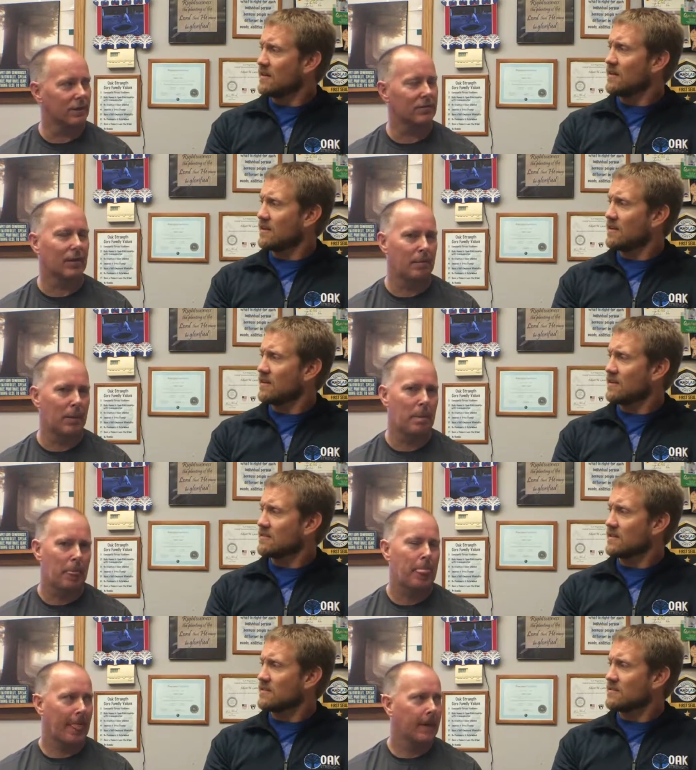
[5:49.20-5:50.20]
Speaker 1: the same, but in a
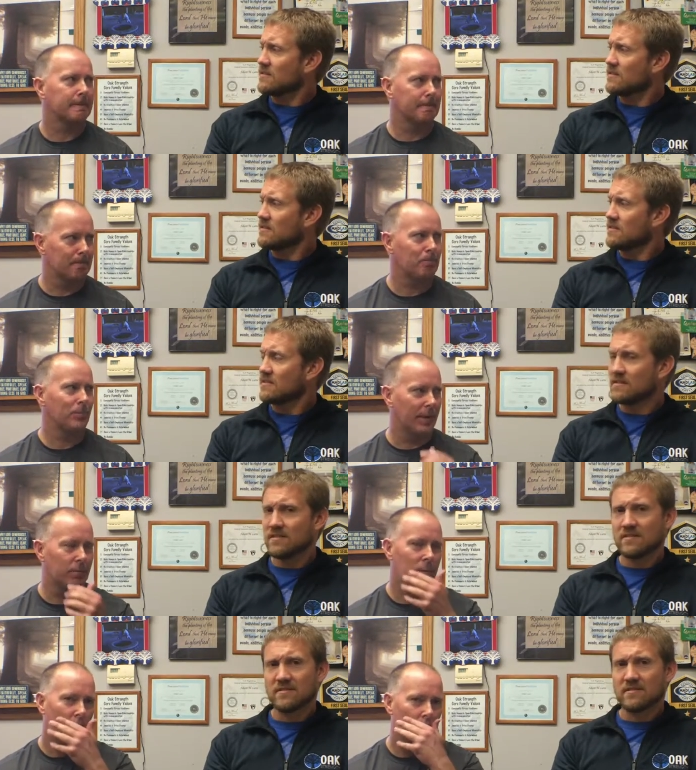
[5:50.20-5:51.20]
sense, mm-hmm, yeah,
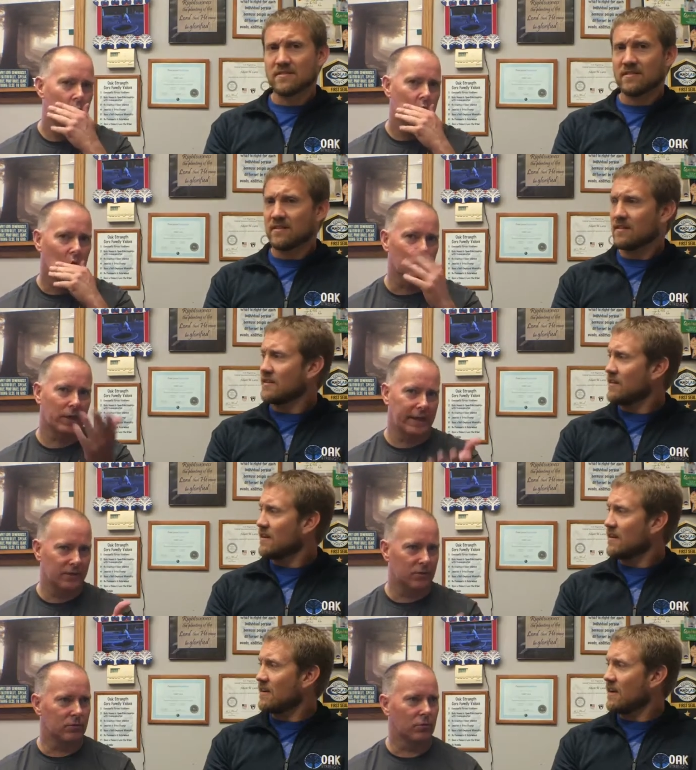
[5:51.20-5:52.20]
because we can't
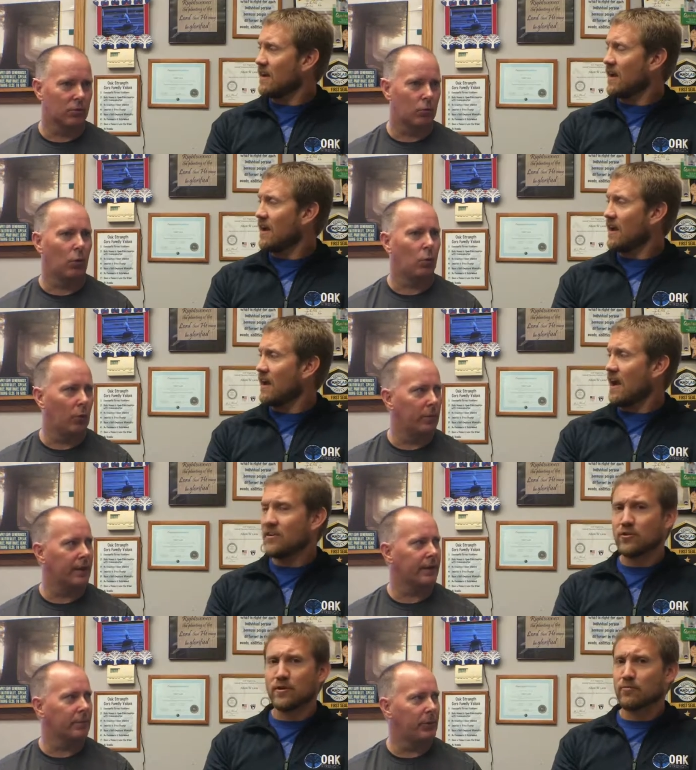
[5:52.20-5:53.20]
do won't, won't
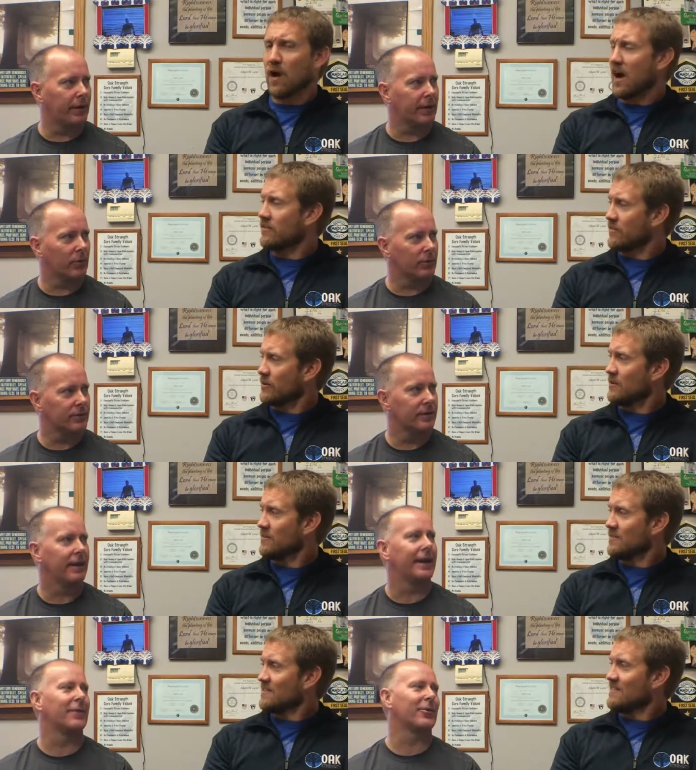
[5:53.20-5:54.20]
and you're in Rockford
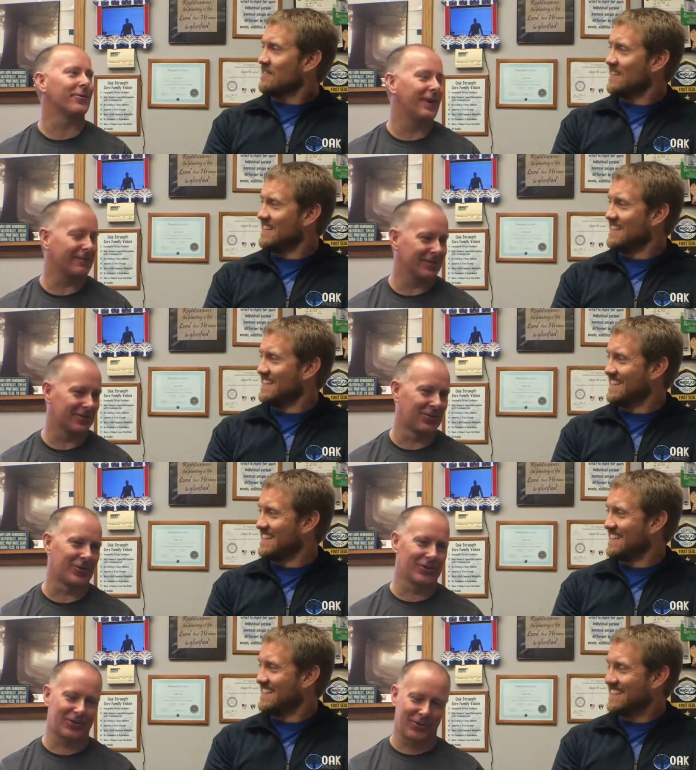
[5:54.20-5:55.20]
and we're in Rockford, so
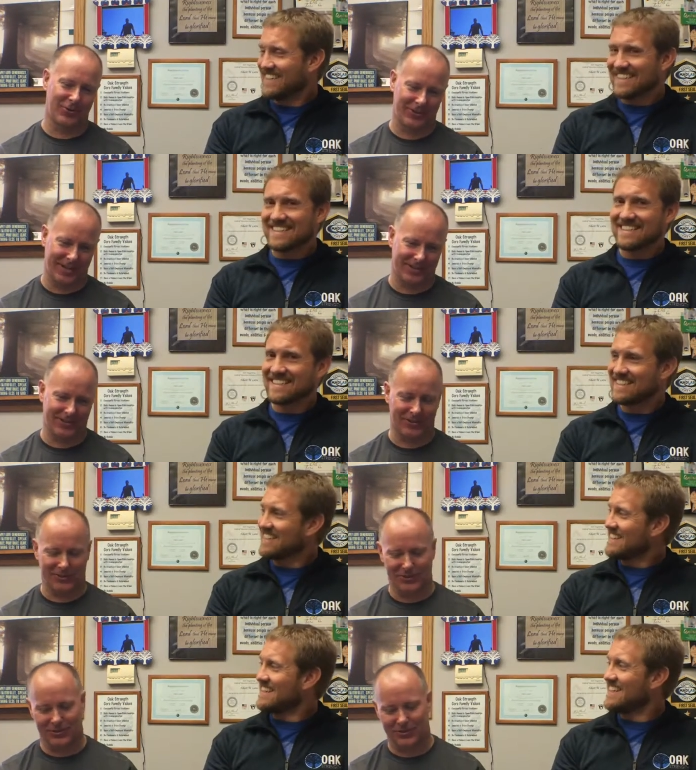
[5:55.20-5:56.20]
there's no
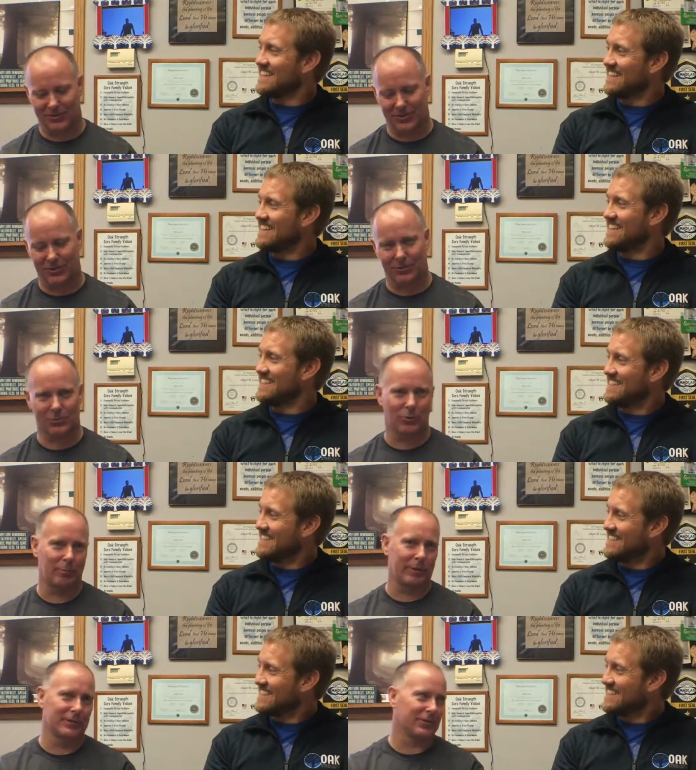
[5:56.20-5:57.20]
desert, there's no
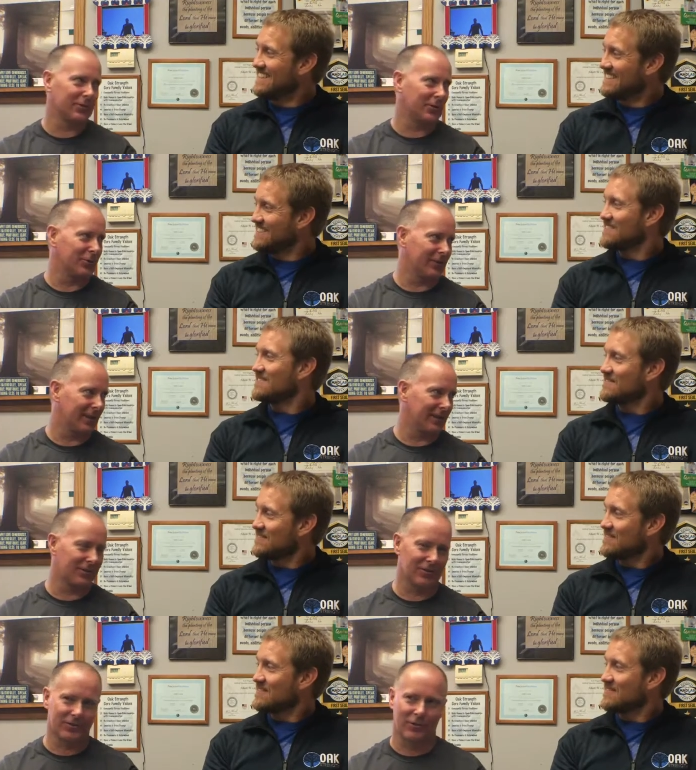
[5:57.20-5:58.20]
scorpions, there's no snakes,
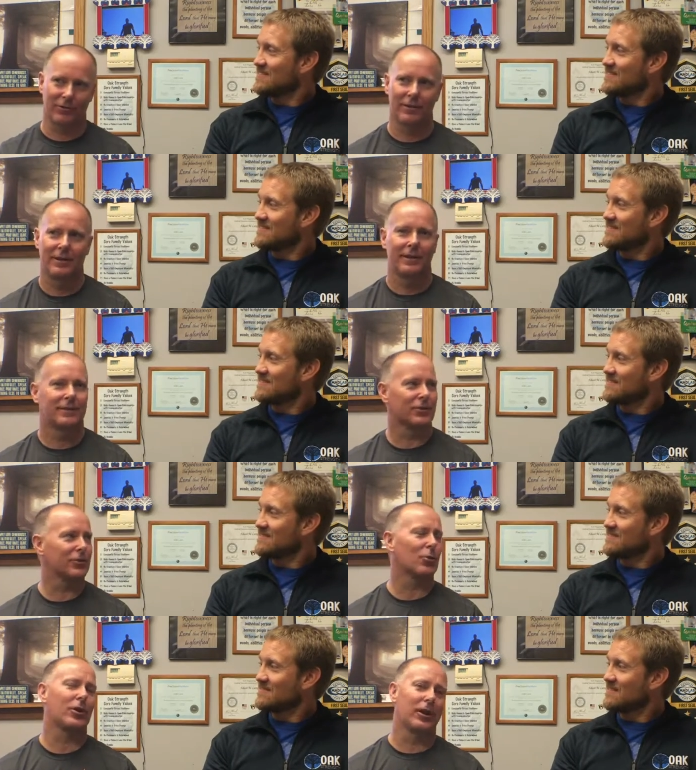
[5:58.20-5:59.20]
there's no there's
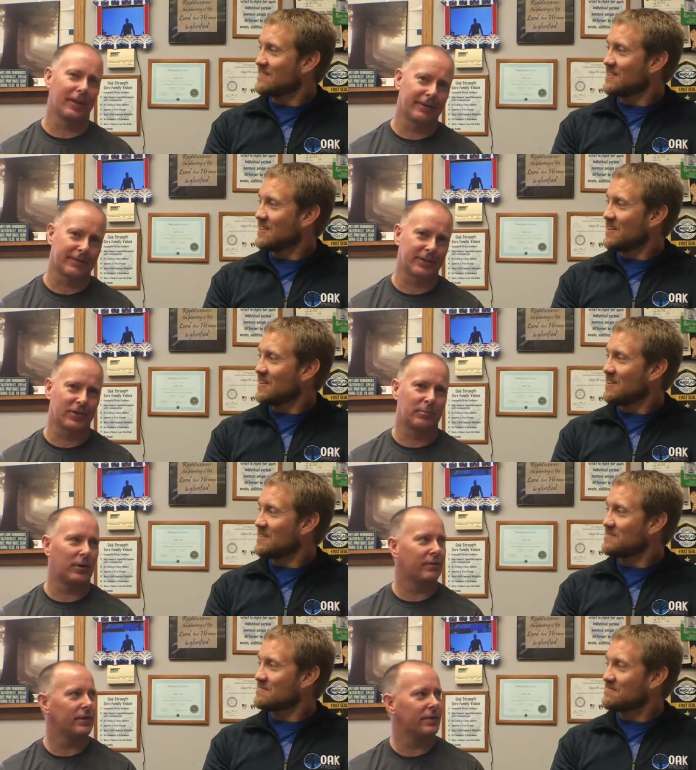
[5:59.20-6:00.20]
no cliff to jump
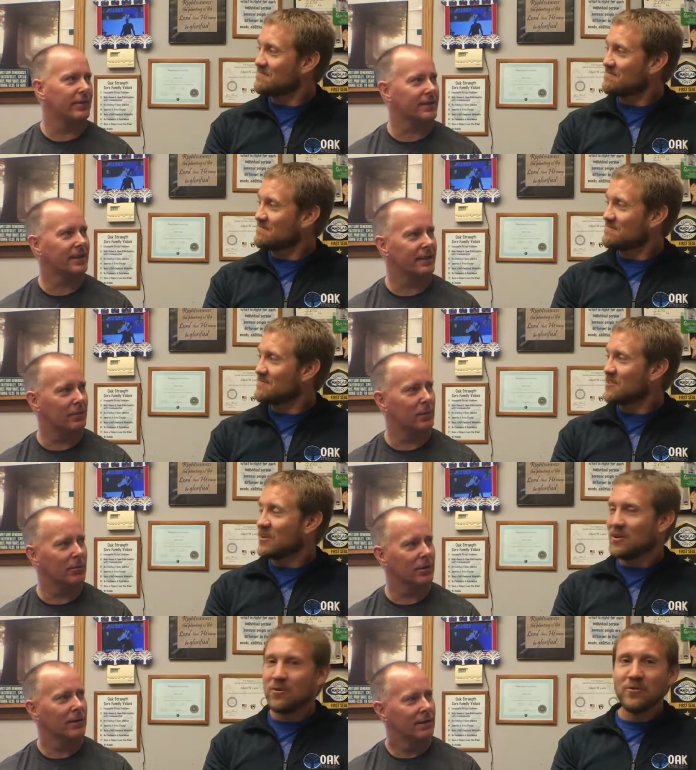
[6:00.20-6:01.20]
off of. That's kind of a
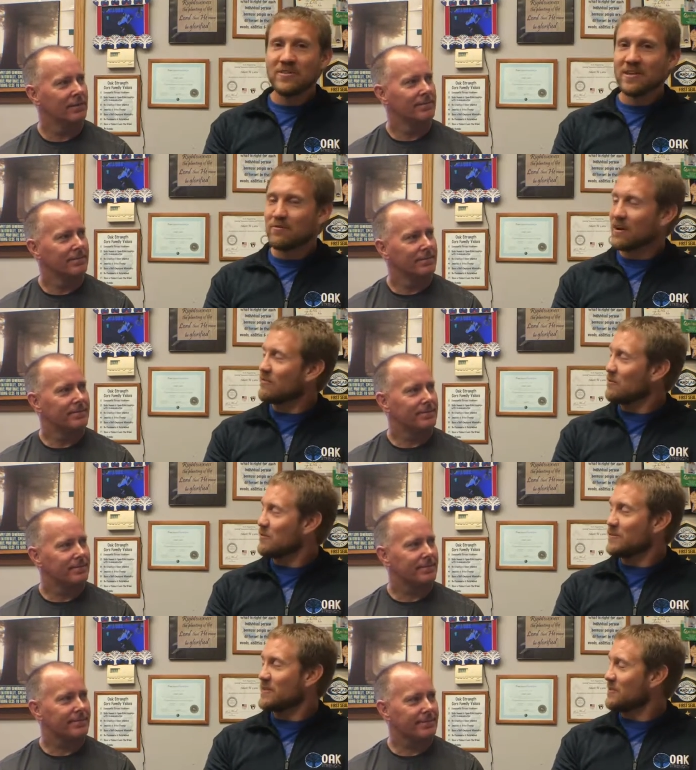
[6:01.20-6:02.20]
bummer. Who would think Rockford
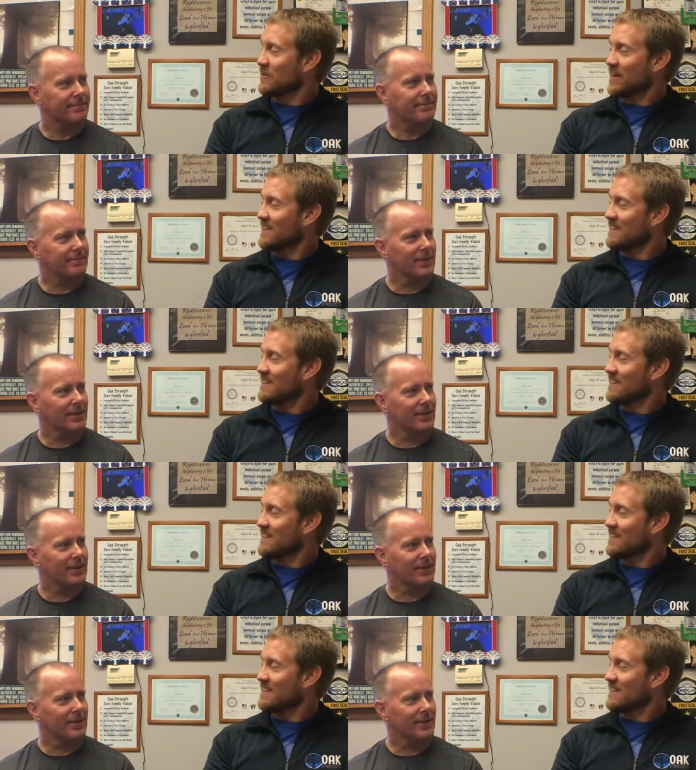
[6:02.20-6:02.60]
would be so great,